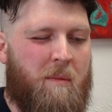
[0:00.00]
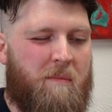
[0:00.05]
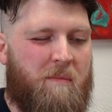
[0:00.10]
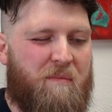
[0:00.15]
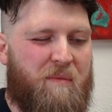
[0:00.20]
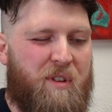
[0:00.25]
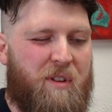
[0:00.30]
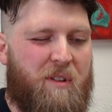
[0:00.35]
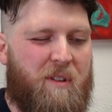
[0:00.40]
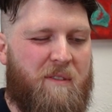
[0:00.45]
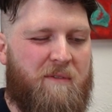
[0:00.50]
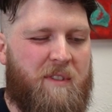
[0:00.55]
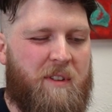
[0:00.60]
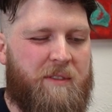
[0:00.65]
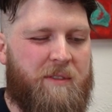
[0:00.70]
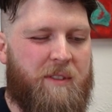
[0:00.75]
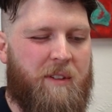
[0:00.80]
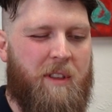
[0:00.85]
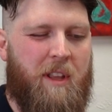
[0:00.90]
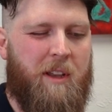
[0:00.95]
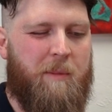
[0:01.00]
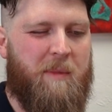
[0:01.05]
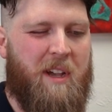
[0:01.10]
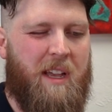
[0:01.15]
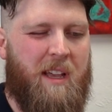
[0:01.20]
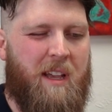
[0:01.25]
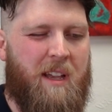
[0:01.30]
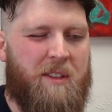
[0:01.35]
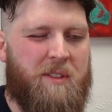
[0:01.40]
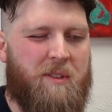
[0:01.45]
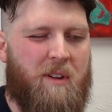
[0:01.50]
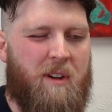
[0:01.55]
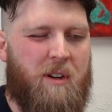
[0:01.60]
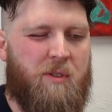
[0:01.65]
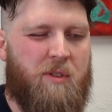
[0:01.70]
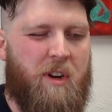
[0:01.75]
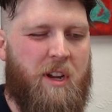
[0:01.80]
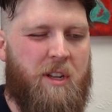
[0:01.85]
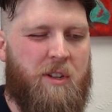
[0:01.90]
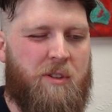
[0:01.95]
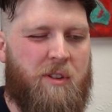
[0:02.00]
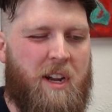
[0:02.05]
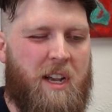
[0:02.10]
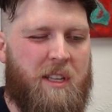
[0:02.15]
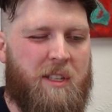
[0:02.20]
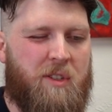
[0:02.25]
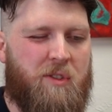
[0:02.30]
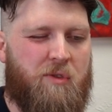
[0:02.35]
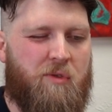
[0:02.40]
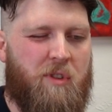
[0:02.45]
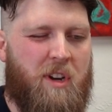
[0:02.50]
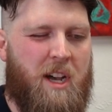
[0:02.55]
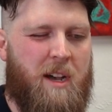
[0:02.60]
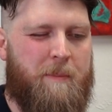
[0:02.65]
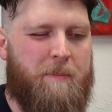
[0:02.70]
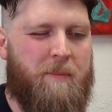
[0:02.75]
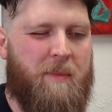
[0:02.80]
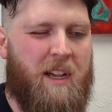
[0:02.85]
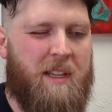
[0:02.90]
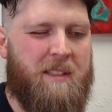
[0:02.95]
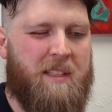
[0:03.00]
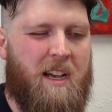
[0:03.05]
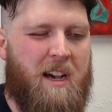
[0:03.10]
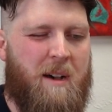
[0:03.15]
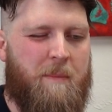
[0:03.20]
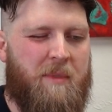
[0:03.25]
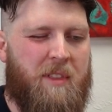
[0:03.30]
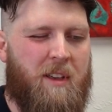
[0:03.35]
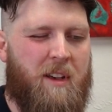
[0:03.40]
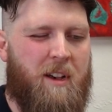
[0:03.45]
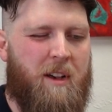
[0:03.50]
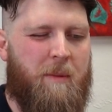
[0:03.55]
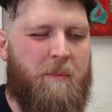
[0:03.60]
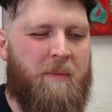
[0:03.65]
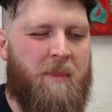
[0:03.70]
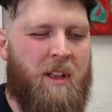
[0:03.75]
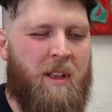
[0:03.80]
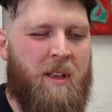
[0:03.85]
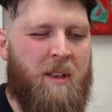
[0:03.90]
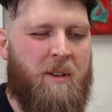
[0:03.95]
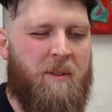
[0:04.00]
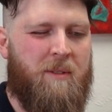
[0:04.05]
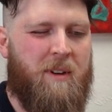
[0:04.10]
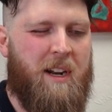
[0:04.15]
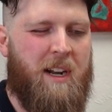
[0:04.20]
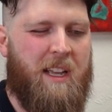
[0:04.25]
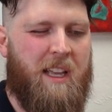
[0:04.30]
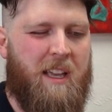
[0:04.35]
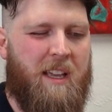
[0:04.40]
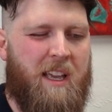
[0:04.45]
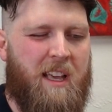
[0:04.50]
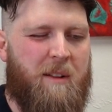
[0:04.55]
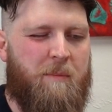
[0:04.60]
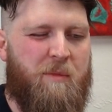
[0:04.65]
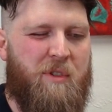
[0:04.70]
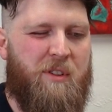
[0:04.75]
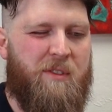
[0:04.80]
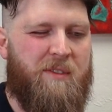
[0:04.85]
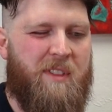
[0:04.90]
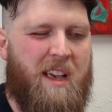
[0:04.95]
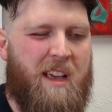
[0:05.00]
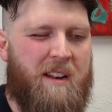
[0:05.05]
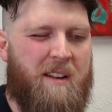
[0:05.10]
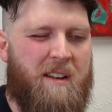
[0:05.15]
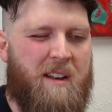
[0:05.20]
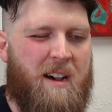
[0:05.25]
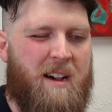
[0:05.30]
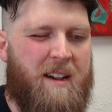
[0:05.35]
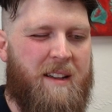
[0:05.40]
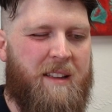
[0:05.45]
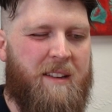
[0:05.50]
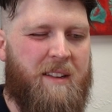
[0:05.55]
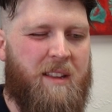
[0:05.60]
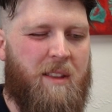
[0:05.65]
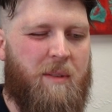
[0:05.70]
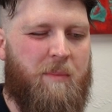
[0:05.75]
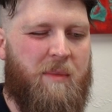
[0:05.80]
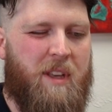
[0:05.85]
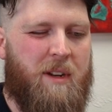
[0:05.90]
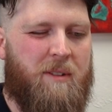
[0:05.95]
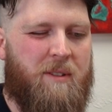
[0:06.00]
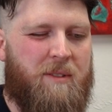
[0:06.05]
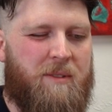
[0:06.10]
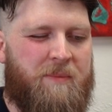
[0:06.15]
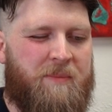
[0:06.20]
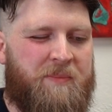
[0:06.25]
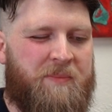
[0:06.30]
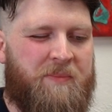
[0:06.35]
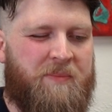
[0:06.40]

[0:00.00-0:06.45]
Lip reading: move over like my hands are on train tracks, drop my top thumb, right? I can kind of move that knot into the middle.